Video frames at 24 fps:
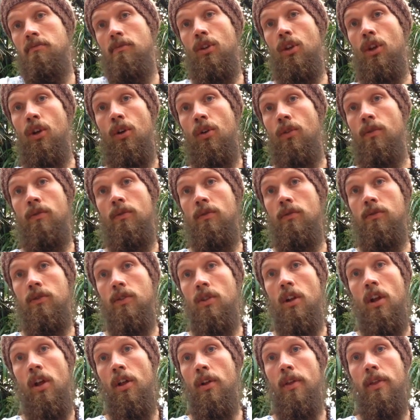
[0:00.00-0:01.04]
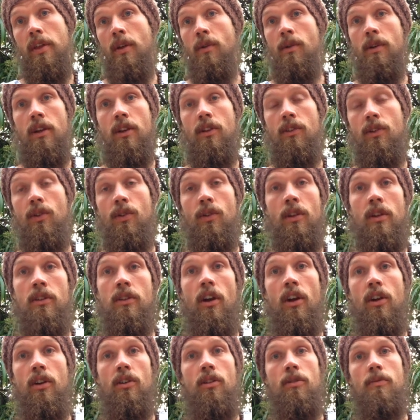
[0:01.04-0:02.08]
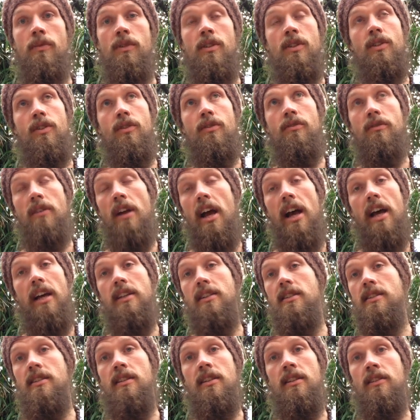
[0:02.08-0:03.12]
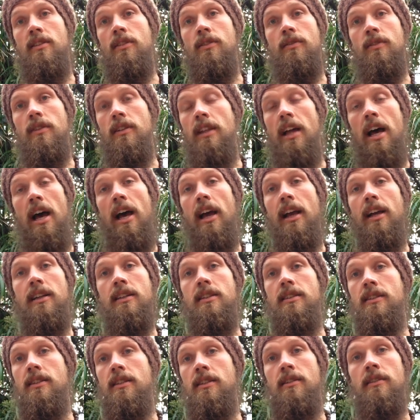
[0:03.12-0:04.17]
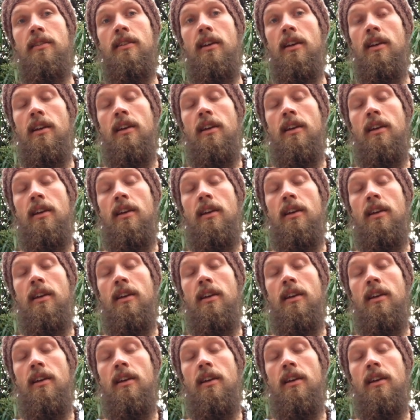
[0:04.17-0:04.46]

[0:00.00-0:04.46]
It's another thing we can do in the darkroom is to rest and to relax and,